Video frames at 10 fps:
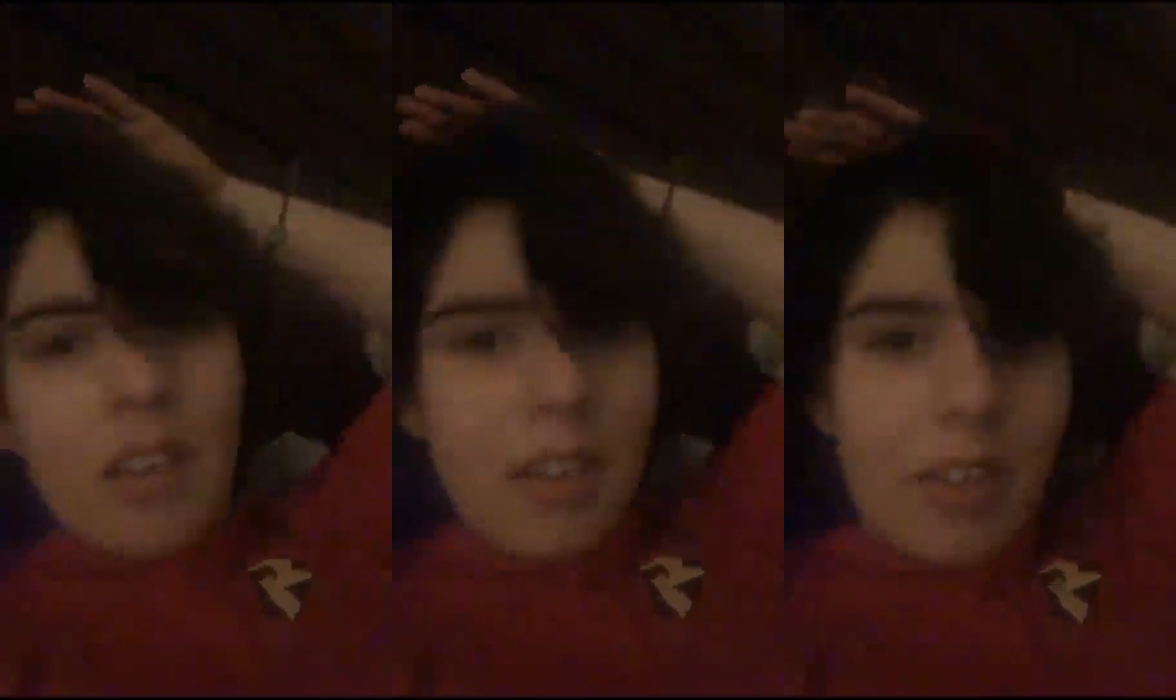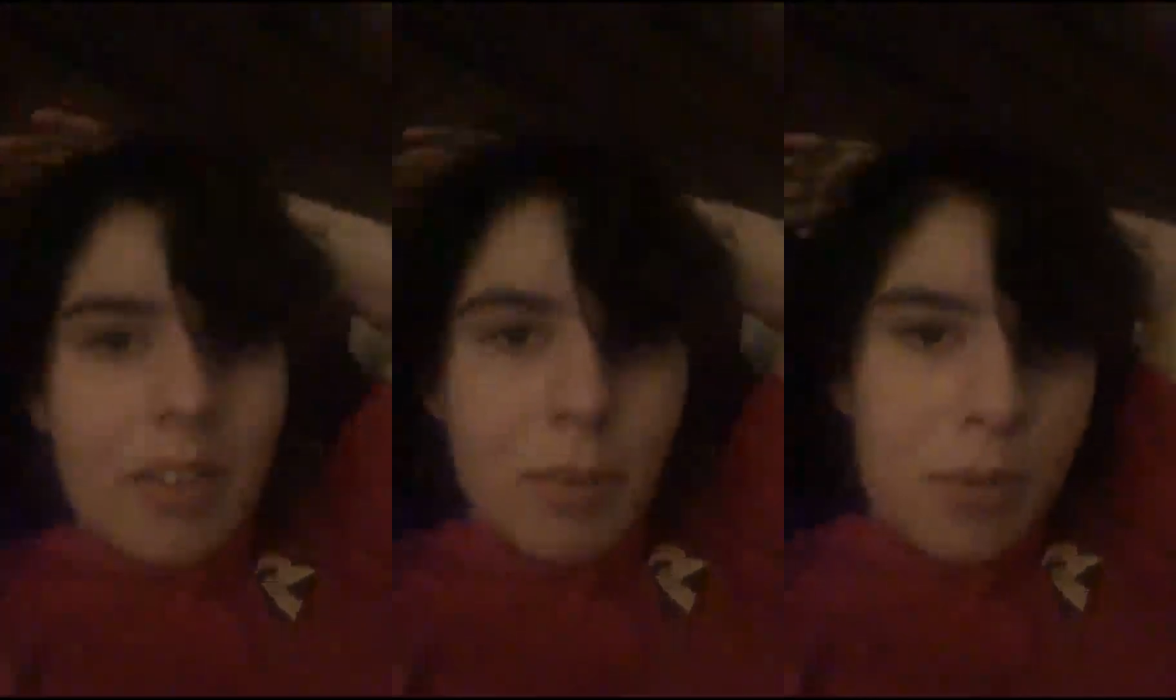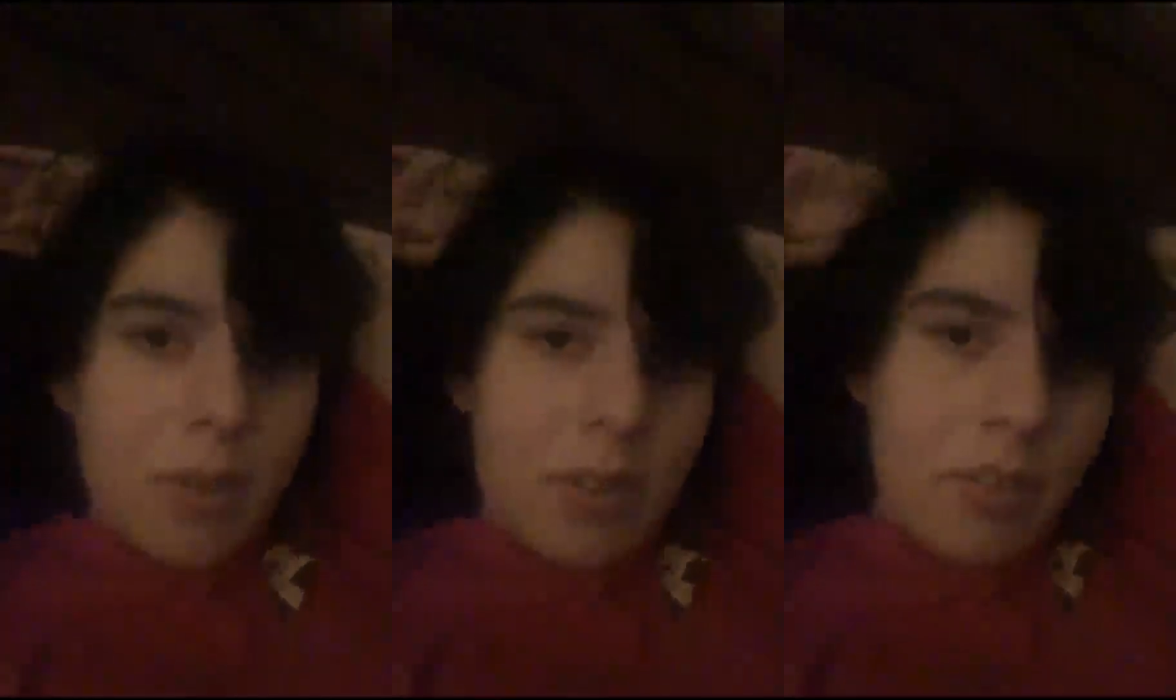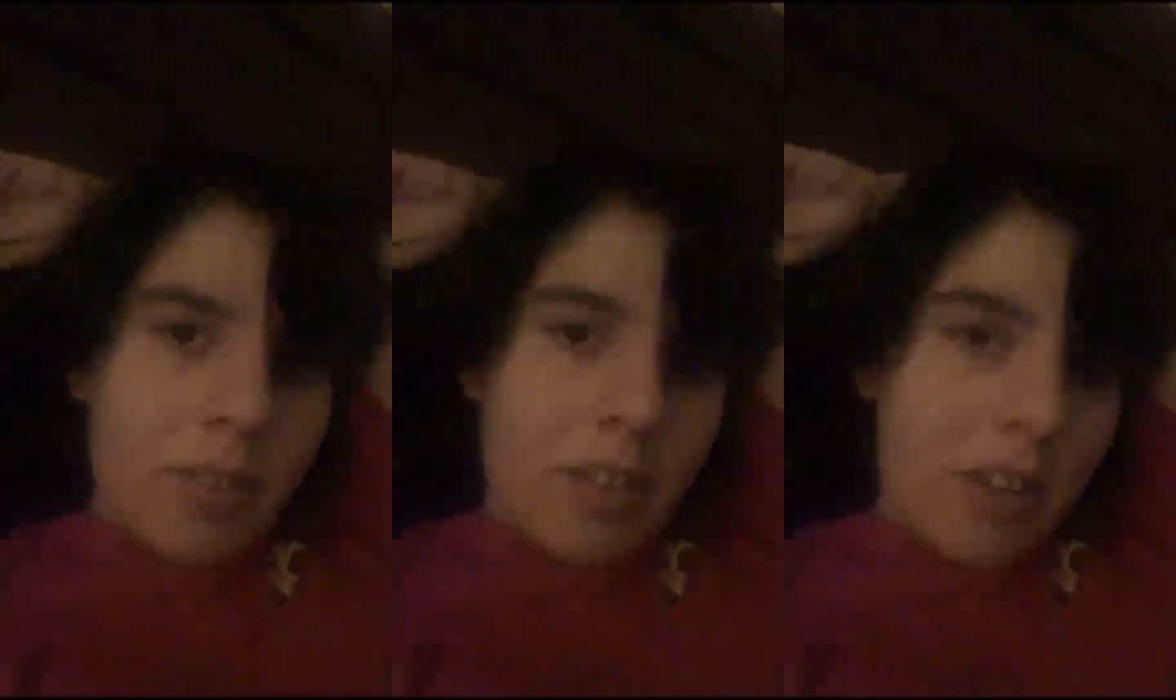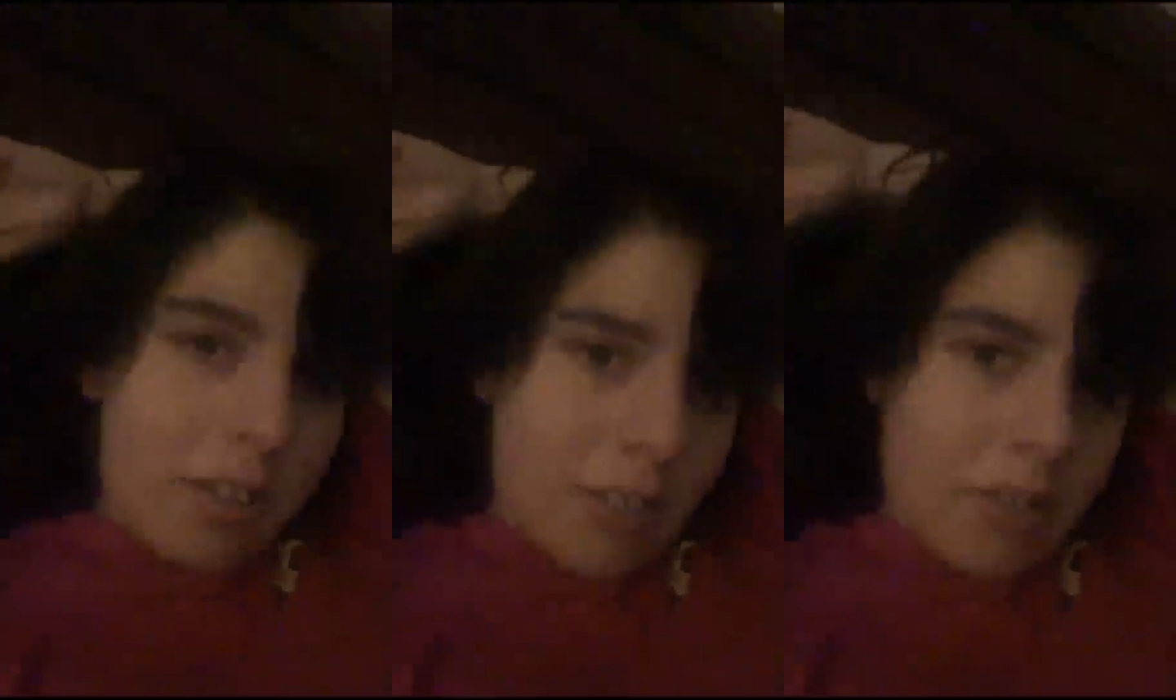I swear, there's
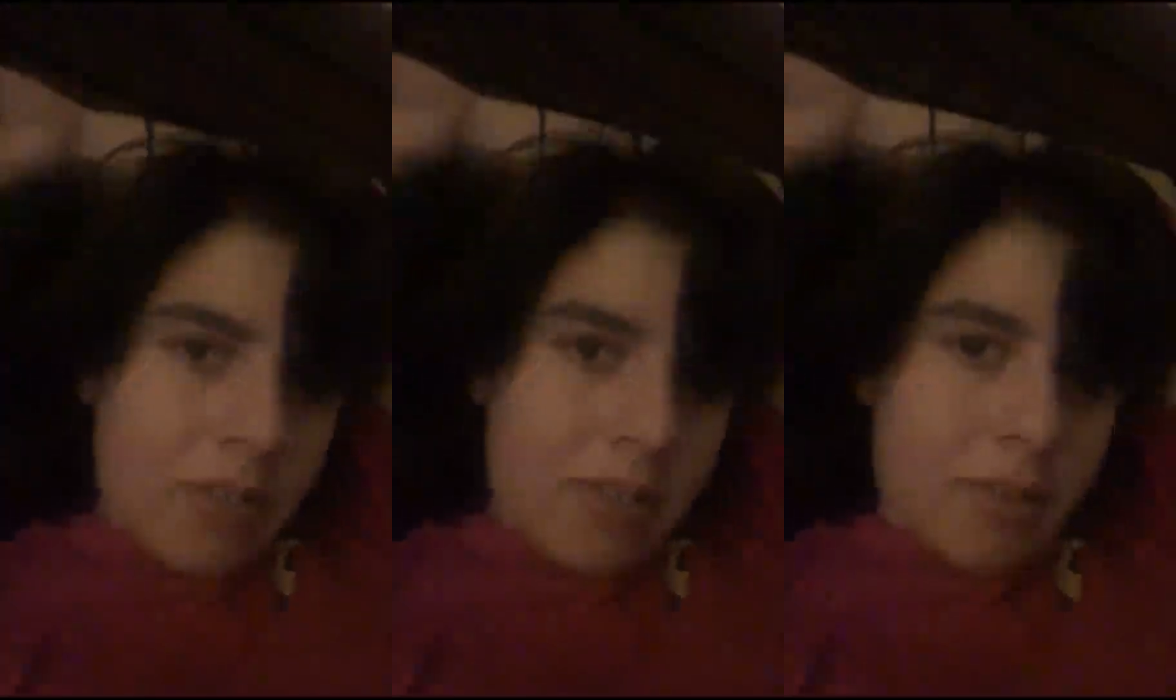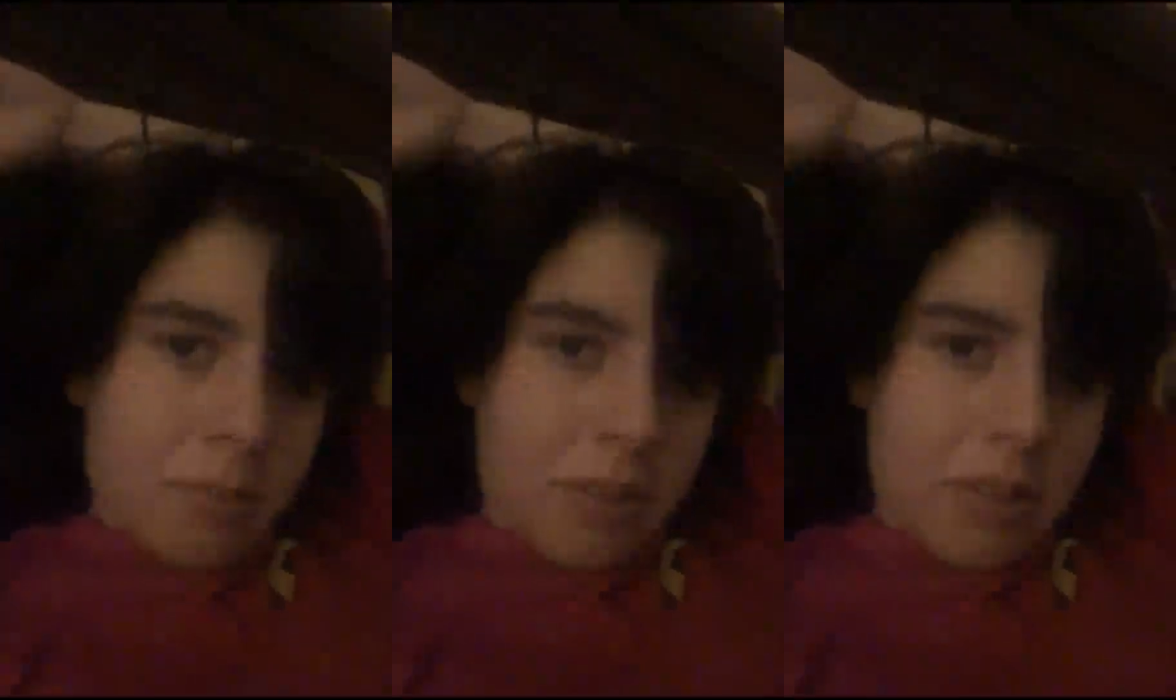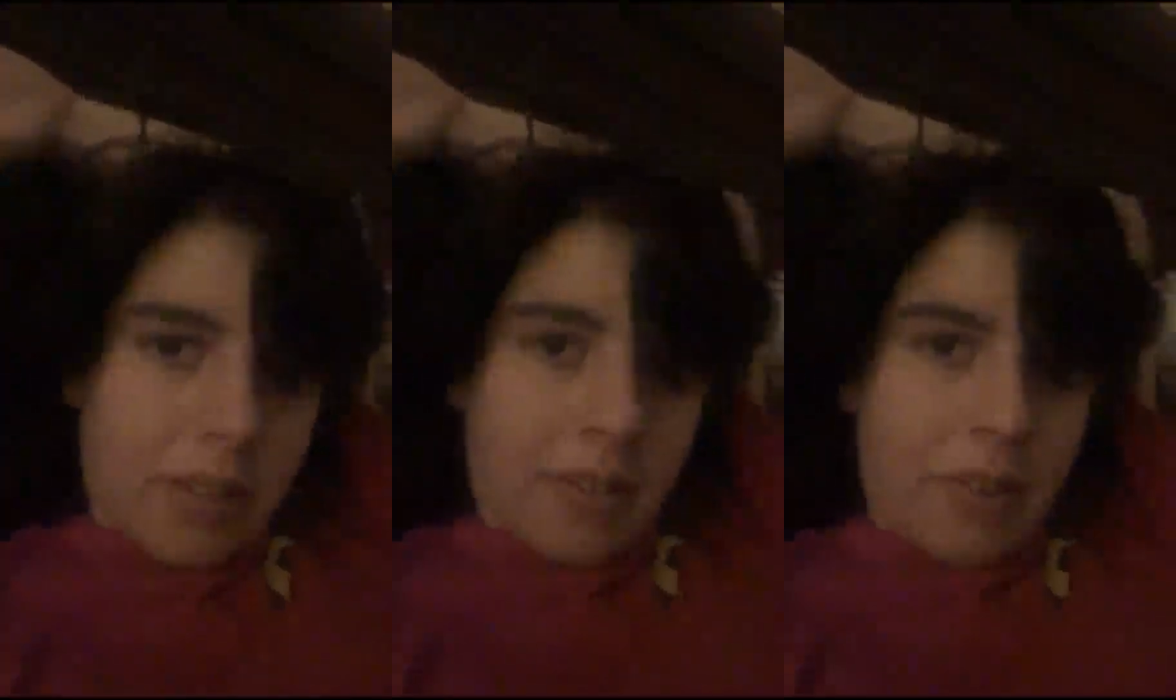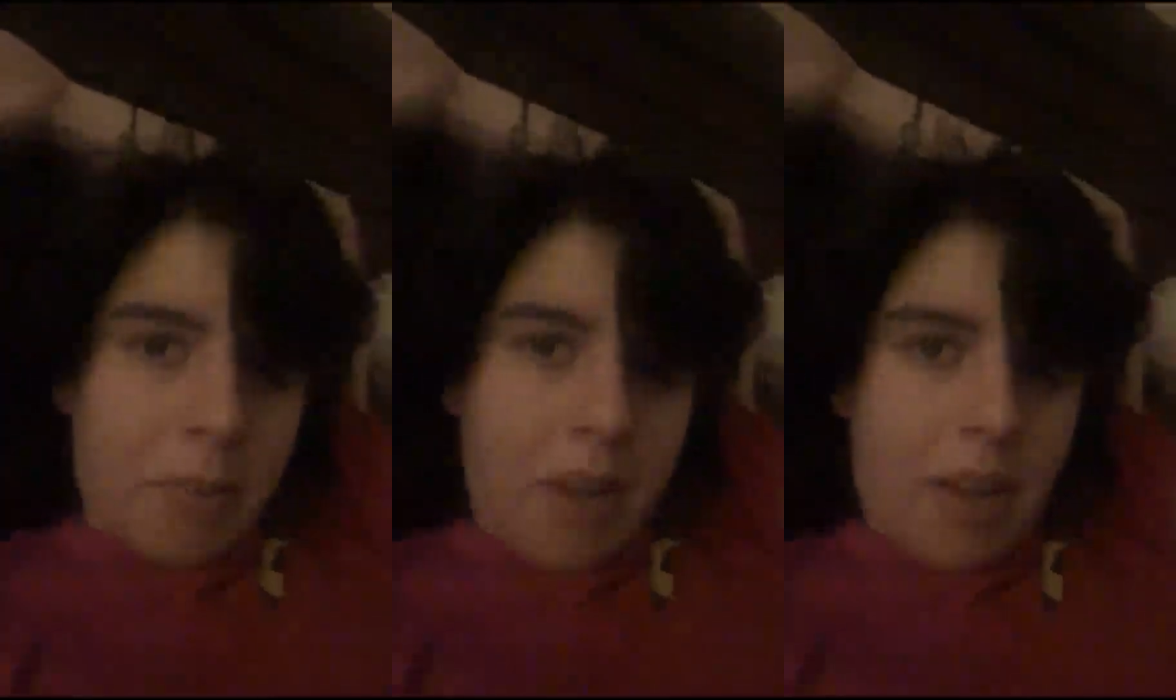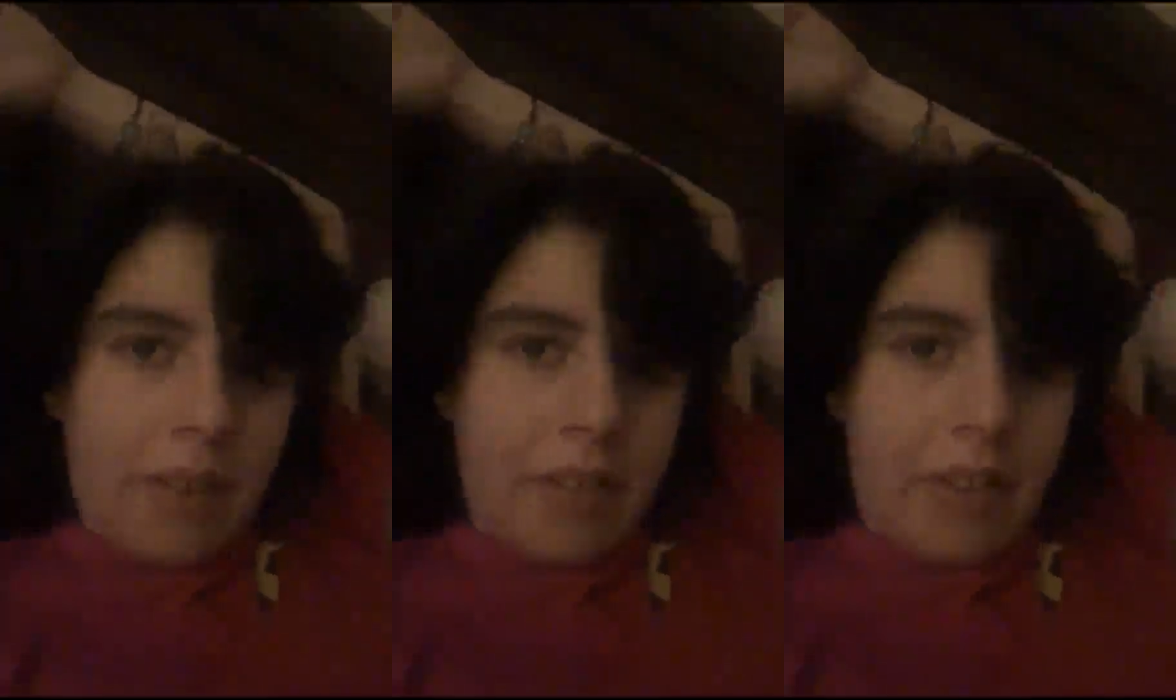hair. Trust me, there's some hair
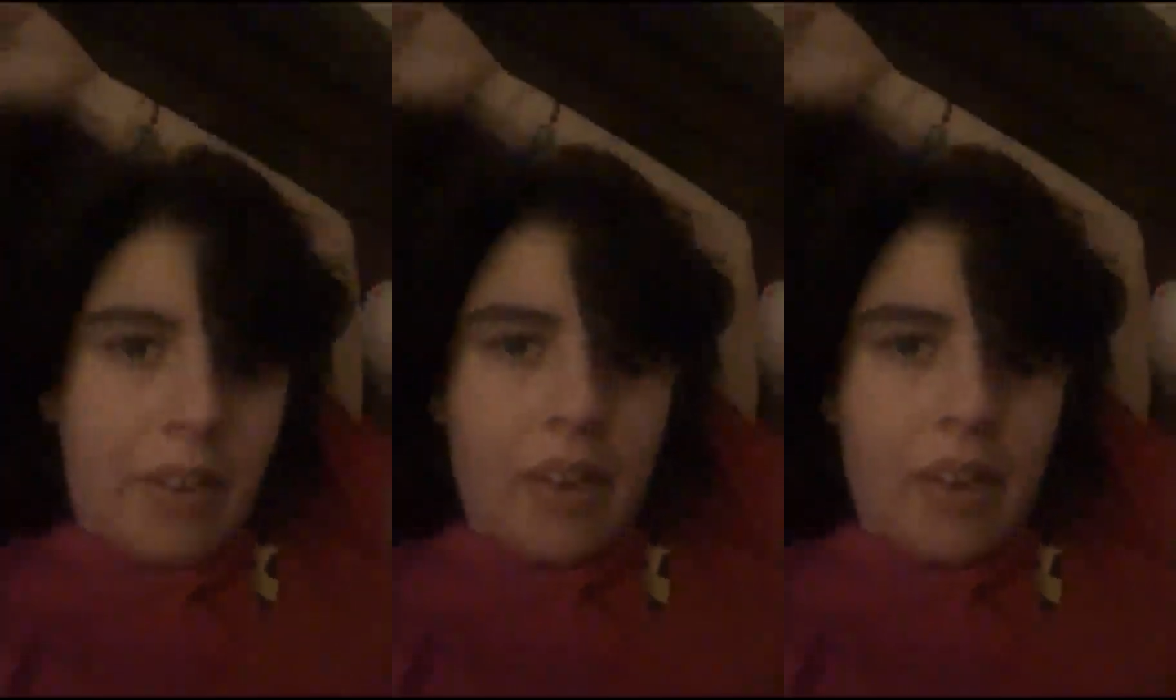there.